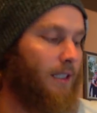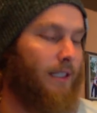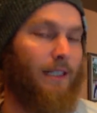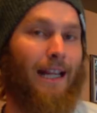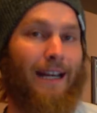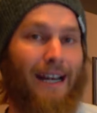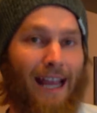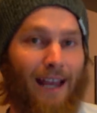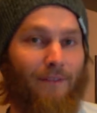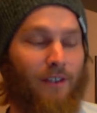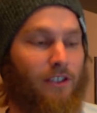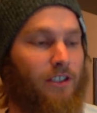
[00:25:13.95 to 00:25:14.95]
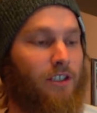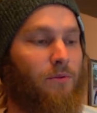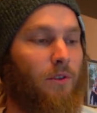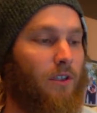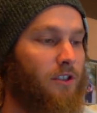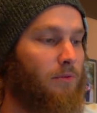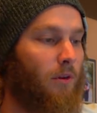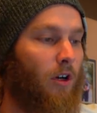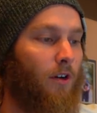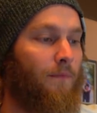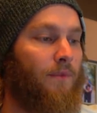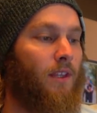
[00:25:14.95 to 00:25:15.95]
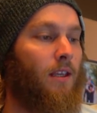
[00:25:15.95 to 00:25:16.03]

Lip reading: 9.5 inches, really small.